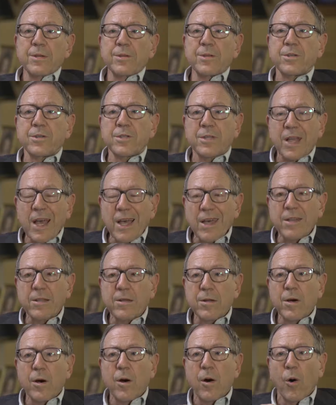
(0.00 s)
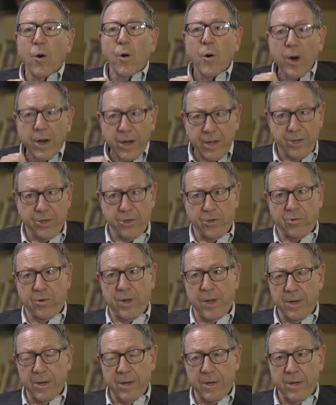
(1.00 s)

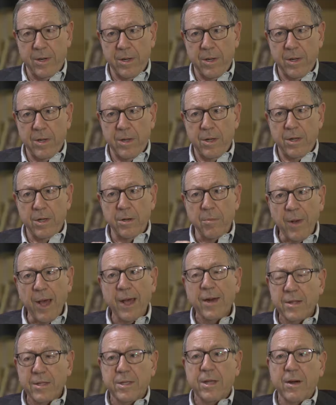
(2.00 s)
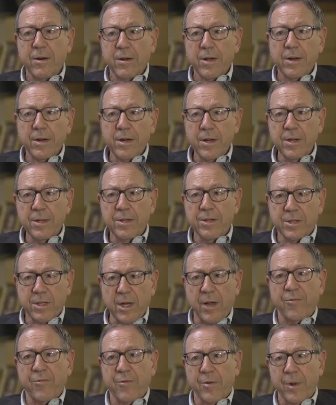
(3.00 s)
state-orchestrated humanitarian
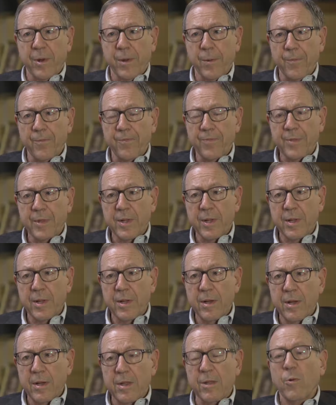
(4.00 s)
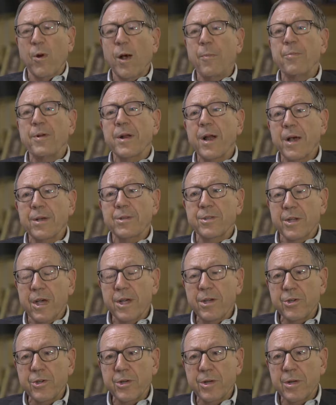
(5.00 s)
suffering, the
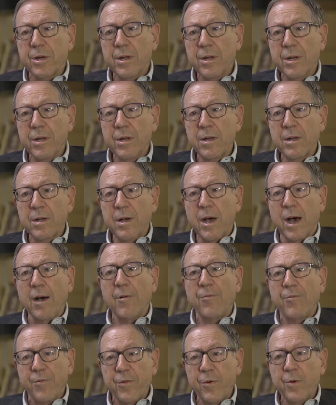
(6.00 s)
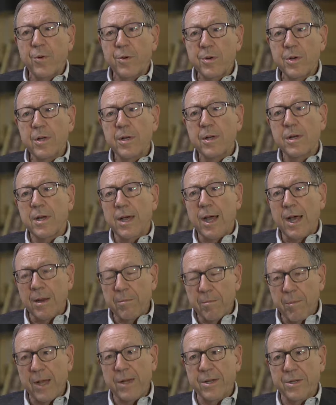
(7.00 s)
weaponization of food
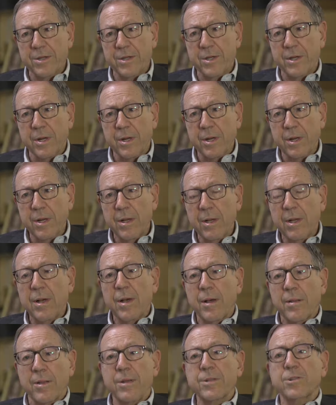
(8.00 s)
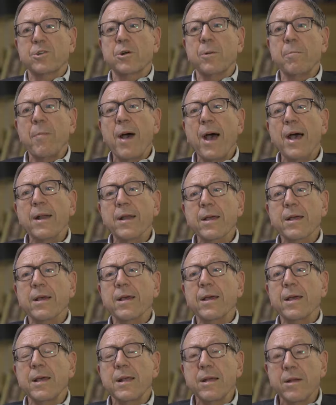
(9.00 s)
and medicine, the
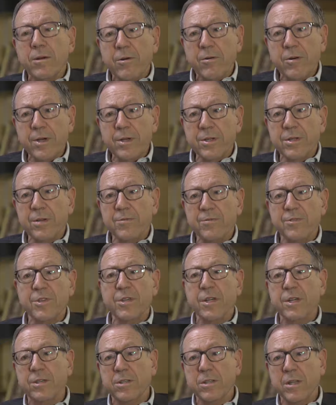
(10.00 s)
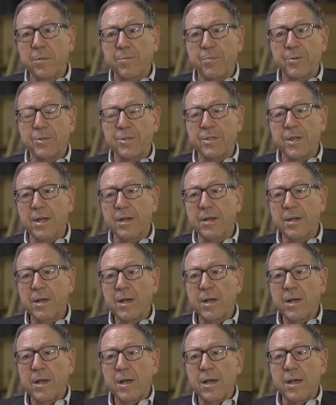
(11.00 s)
dramatic increase of 60%
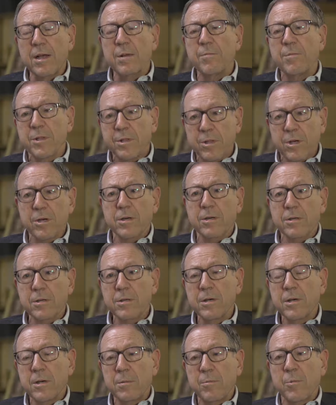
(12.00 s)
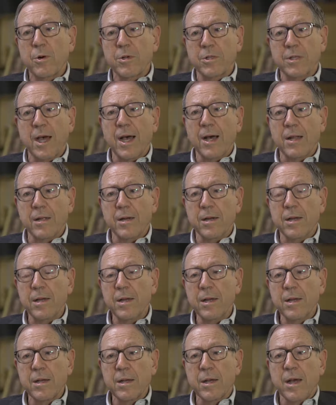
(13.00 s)
in maternal
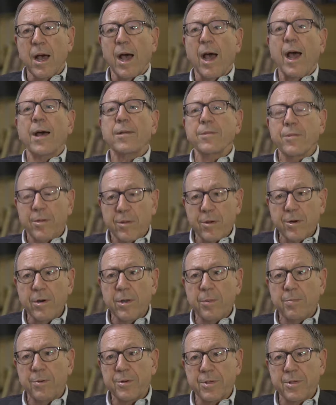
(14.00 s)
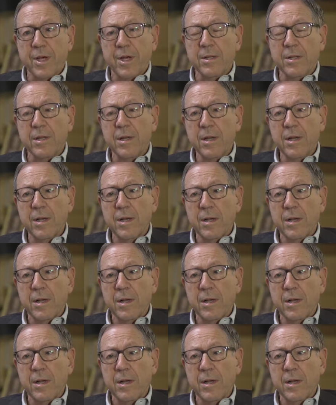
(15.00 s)
mortality and 30%